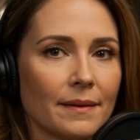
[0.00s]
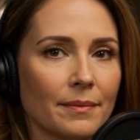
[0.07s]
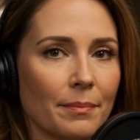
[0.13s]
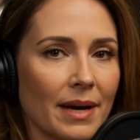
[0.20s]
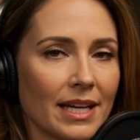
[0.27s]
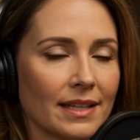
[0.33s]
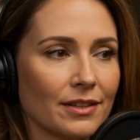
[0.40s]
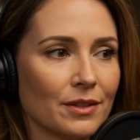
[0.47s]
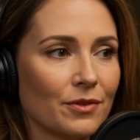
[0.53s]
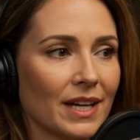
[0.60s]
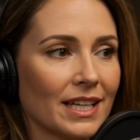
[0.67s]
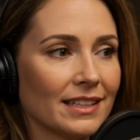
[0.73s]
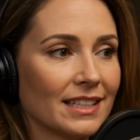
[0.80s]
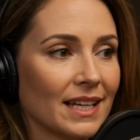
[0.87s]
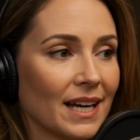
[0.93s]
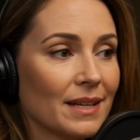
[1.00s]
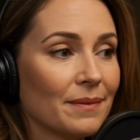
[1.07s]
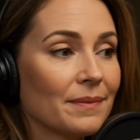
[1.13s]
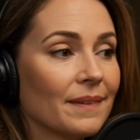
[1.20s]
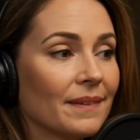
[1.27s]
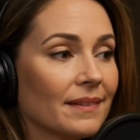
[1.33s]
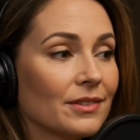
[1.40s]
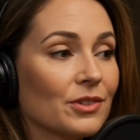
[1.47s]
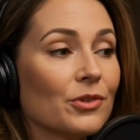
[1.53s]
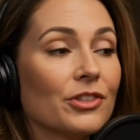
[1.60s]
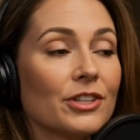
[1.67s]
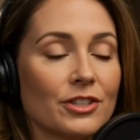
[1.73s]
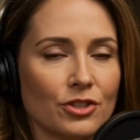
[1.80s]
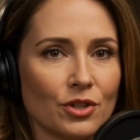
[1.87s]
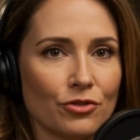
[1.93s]
Pick the right time, use a
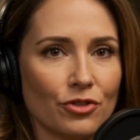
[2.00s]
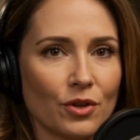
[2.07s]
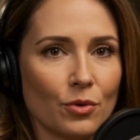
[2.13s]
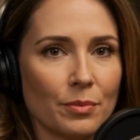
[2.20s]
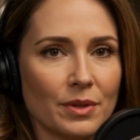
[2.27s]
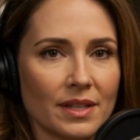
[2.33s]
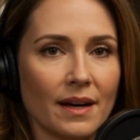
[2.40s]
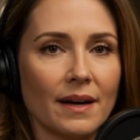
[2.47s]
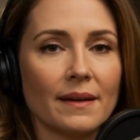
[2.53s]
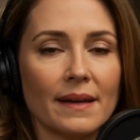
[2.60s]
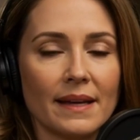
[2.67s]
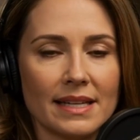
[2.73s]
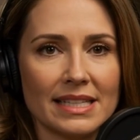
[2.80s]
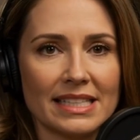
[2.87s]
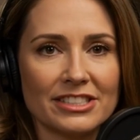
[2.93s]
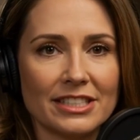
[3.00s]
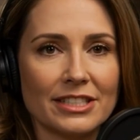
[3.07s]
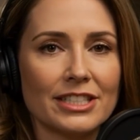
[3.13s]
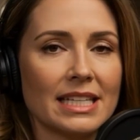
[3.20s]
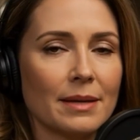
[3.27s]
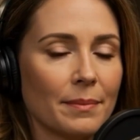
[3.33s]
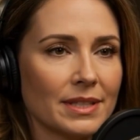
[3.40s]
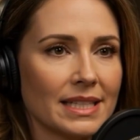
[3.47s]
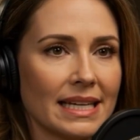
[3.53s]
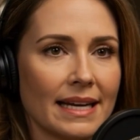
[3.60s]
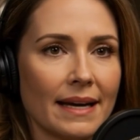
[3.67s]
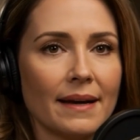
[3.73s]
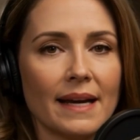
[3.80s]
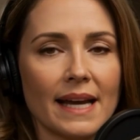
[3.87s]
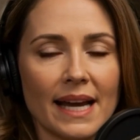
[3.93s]
soft opener, listen deeply,
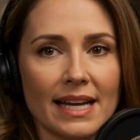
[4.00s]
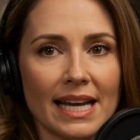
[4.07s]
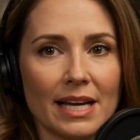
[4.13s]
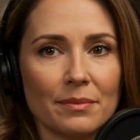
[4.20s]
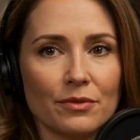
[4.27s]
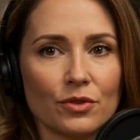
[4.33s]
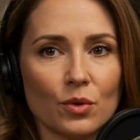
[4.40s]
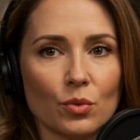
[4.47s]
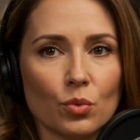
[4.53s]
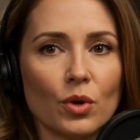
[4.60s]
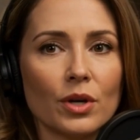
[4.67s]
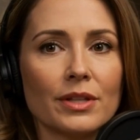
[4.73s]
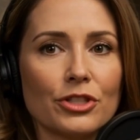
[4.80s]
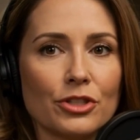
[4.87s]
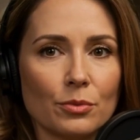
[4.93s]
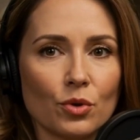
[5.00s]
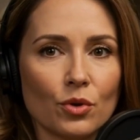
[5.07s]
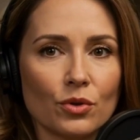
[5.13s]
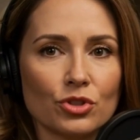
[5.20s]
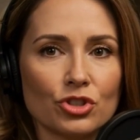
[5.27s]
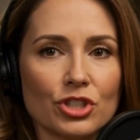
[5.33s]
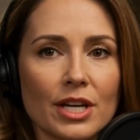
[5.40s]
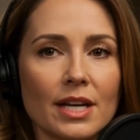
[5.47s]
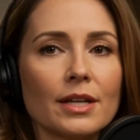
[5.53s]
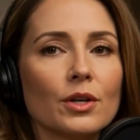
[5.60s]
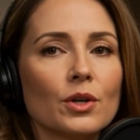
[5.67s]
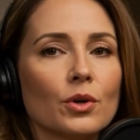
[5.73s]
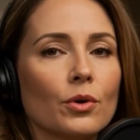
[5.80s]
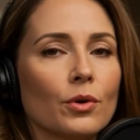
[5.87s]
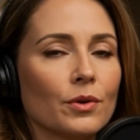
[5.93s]
and aim for one small shared
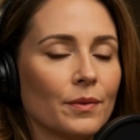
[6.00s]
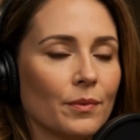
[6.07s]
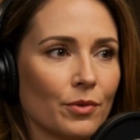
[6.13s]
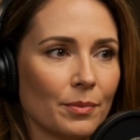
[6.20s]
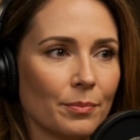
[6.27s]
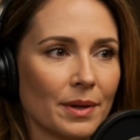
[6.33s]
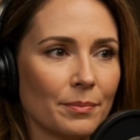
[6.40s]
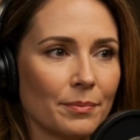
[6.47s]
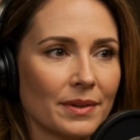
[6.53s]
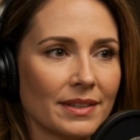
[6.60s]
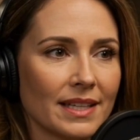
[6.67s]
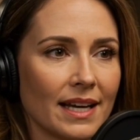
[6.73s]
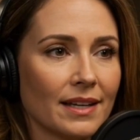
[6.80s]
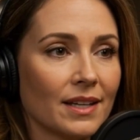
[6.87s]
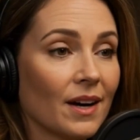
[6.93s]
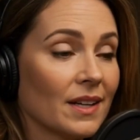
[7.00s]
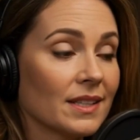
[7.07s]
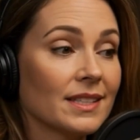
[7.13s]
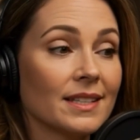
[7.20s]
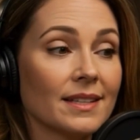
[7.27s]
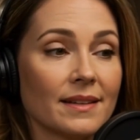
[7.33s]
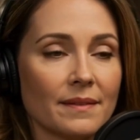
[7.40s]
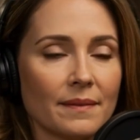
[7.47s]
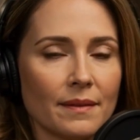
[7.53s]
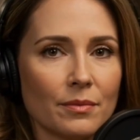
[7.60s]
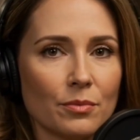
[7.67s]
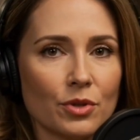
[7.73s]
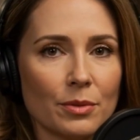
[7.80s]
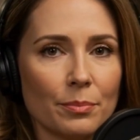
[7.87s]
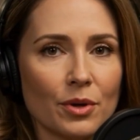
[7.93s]
goal. Remember that garden.
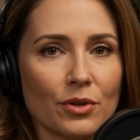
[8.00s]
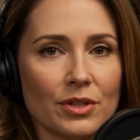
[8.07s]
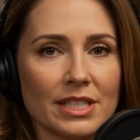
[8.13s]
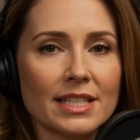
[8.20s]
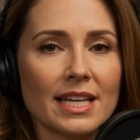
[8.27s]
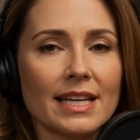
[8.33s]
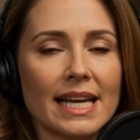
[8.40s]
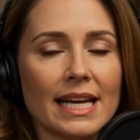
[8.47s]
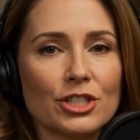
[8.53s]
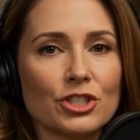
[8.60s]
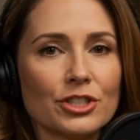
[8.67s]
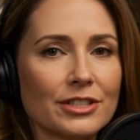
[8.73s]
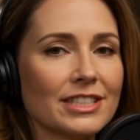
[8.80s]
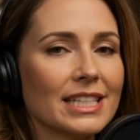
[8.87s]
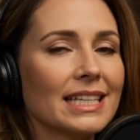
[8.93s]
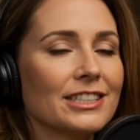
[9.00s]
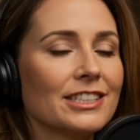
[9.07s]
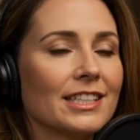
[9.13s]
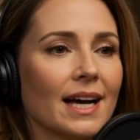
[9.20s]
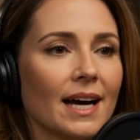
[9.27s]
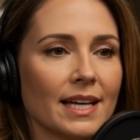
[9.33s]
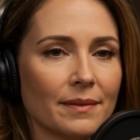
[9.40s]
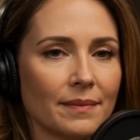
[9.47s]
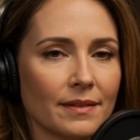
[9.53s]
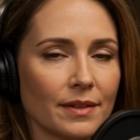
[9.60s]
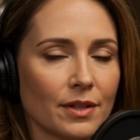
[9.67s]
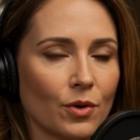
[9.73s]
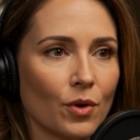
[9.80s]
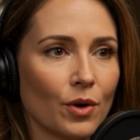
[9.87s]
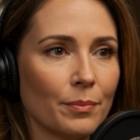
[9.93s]
Rebuilding connection takes time.
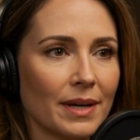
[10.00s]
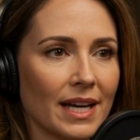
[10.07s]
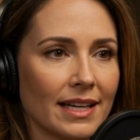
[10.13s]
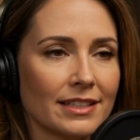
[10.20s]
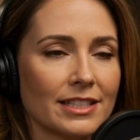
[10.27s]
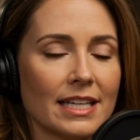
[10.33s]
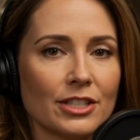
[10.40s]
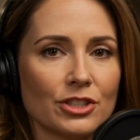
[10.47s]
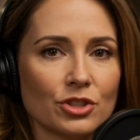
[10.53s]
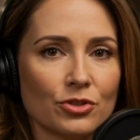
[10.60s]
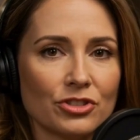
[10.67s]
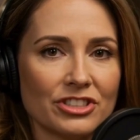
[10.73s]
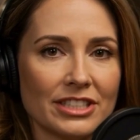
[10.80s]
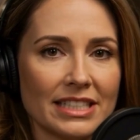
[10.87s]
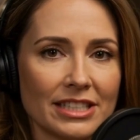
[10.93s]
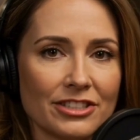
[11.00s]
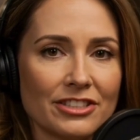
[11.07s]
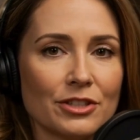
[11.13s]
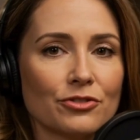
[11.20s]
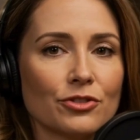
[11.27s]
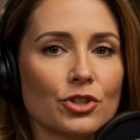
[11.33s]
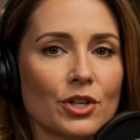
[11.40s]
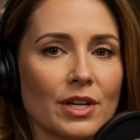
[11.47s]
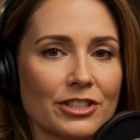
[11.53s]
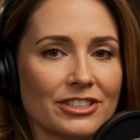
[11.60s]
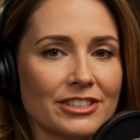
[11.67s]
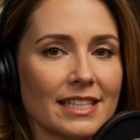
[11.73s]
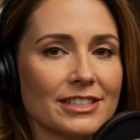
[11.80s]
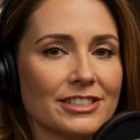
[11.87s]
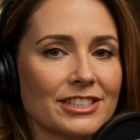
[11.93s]
You are planting new seeds of trust
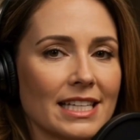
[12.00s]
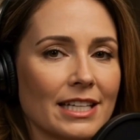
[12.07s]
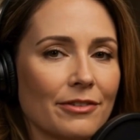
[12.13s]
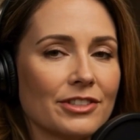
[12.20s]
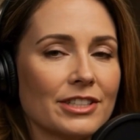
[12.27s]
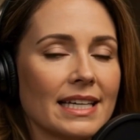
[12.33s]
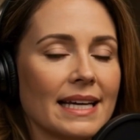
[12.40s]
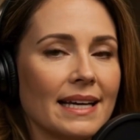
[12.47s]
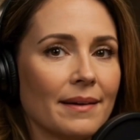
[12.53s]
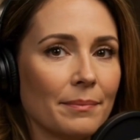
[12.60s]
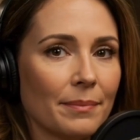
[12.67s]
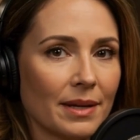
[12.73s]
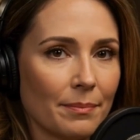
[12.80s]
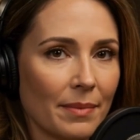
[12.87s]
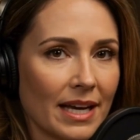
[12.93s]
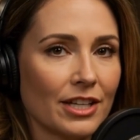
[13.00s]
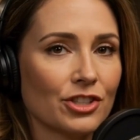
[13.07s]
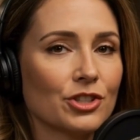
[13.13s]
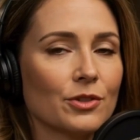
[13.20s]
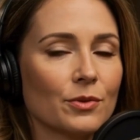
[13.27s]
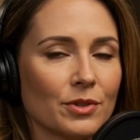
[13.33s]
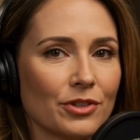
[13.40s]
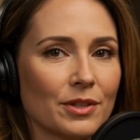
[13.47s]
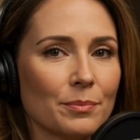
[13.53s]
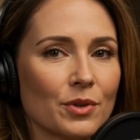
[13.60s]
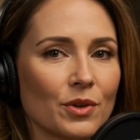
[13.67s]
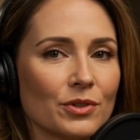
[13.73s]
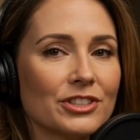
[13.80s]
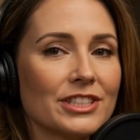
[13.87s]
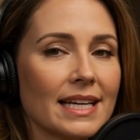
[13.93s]
and safety. Be patient with the
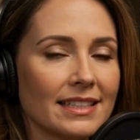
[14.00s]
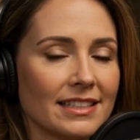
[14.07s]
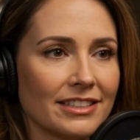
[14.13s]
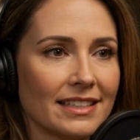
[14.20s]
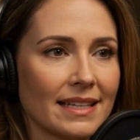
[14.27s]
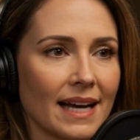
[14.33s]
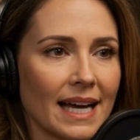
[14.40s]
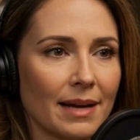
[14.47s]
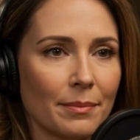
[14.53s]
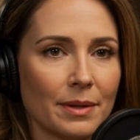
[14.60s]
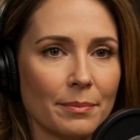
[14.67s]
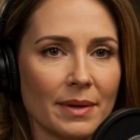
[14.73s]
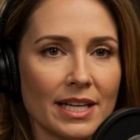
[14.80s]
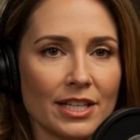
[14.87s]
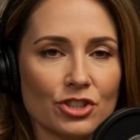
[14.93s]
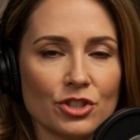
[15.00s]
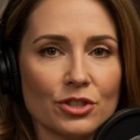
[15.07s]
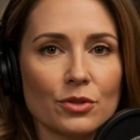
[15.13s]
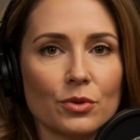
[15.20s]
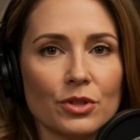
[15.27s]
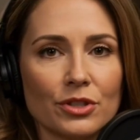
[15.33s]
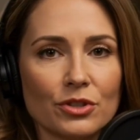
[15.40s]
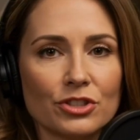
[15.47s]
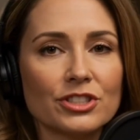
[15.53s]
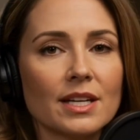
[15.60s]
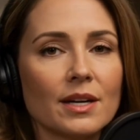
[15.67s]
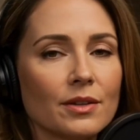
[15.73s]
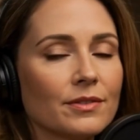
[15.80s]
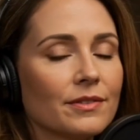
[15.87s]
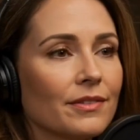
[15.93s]
process and be patient with
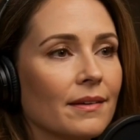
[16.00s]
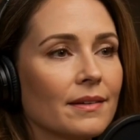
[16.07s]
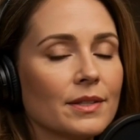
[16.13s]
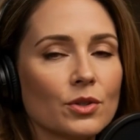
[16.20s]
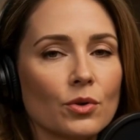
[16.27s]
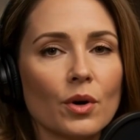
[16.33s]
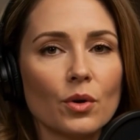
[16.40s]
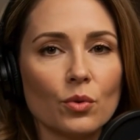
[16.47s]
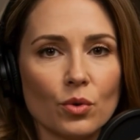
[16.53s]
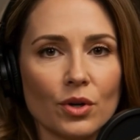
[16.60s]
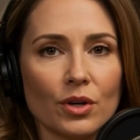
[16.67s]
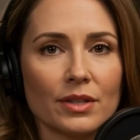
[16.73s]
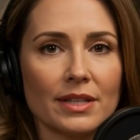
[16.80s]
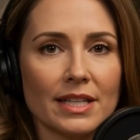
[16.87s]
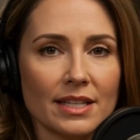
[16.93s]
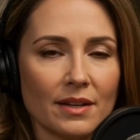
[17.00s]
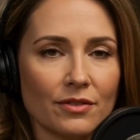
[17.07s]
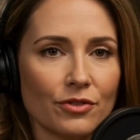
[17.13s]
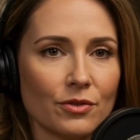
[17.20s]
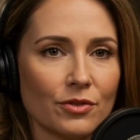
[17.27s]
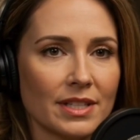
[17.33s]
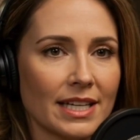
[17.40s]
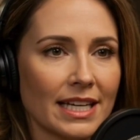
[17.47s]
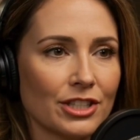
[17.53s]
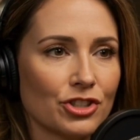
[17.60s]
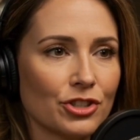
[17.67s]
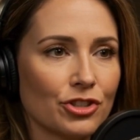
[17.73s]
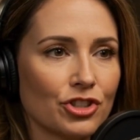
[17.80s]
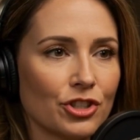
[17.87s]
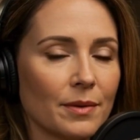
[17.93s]
yourself. You are worthy of a
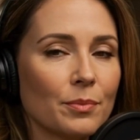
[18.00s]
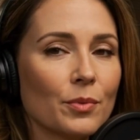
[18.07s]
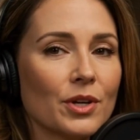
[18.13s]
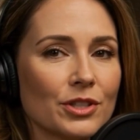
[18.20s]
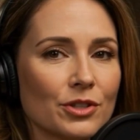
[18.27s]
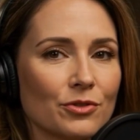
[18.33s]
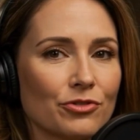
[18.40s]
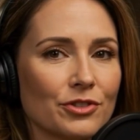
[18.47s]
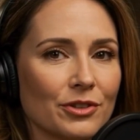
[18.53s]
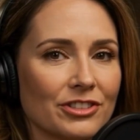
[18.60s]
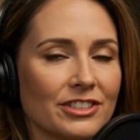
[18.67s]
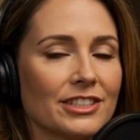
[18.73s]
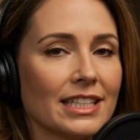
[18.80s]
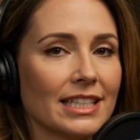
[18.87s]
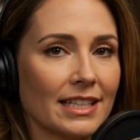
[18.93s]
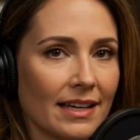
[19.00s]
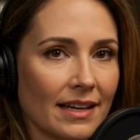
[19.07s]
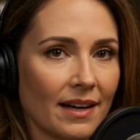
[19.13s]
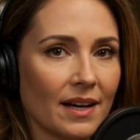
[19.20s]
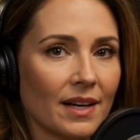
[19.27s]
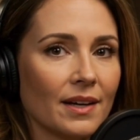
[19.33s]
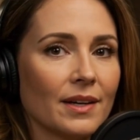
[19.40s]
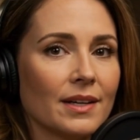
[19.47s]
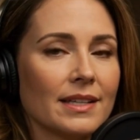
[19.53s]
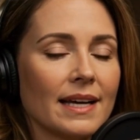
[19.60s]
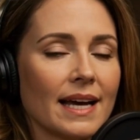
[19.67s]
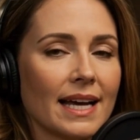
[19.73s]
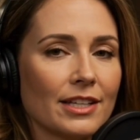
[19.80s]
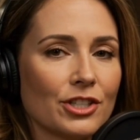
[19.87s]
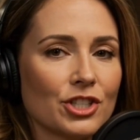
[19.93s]
relationship where you feel seen, heard,
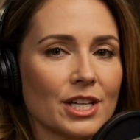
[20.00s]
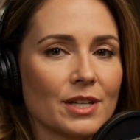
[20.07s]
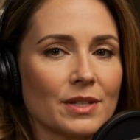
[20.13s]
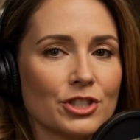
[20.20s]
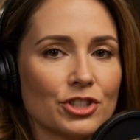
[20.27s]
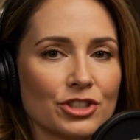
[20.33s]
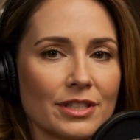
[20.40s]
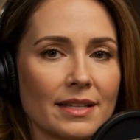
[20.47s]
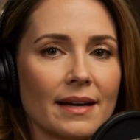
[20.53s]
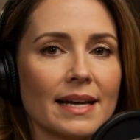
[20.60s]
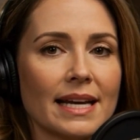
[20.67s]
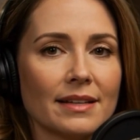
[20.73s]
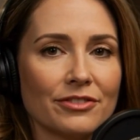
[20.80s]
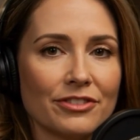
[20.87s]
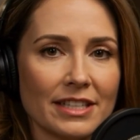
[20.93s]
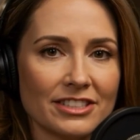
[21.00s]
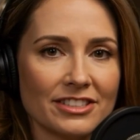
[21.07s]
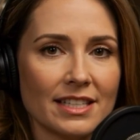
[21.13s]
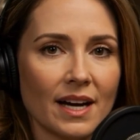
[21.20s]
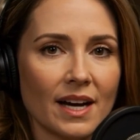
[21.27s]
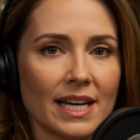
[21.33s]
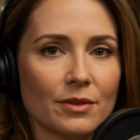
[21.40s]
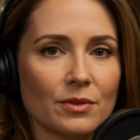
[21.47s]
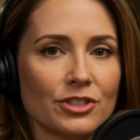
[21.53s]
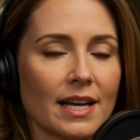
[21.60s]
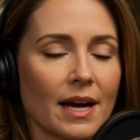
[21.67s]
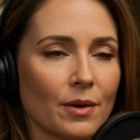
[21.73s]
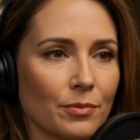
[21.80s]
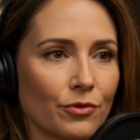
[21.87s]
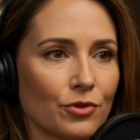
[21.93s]
and cherished. If this guide was
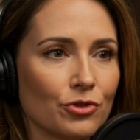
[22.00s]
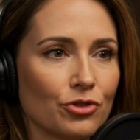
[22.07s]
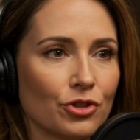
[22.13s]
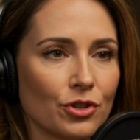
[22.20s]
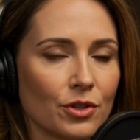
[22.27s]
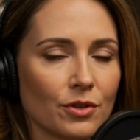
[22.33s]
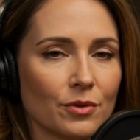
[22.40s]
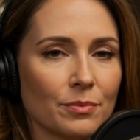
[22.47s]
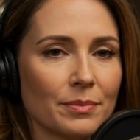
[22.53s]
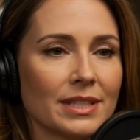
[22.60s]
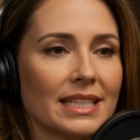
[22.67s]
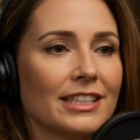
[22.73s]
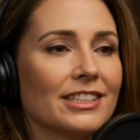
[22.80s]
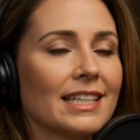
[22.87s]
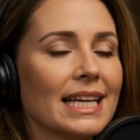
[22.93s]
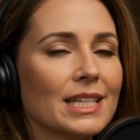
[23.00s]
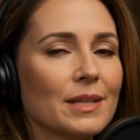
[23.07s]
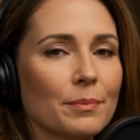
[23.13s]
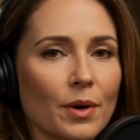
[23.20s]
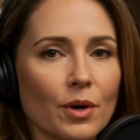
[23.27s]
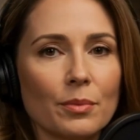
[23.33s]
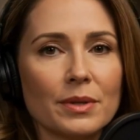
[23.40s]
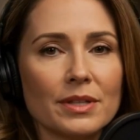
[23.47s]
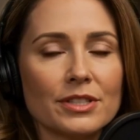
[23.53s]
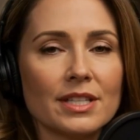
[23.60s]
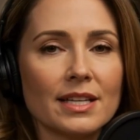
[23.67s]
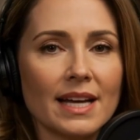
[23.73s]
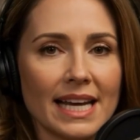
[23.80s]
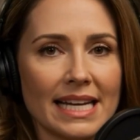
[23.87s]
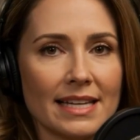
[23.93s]
helpful to you, please take a moment to
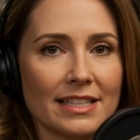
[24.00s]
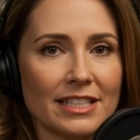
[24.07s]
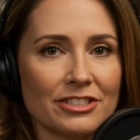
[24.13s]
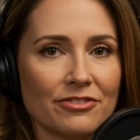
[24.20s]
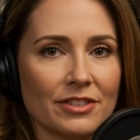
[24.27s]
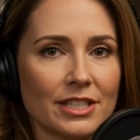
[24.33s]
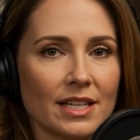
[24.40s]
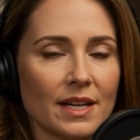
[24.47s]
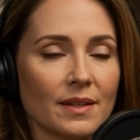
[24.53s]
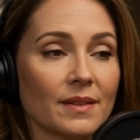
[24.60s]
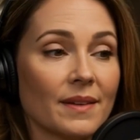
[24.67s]
like this video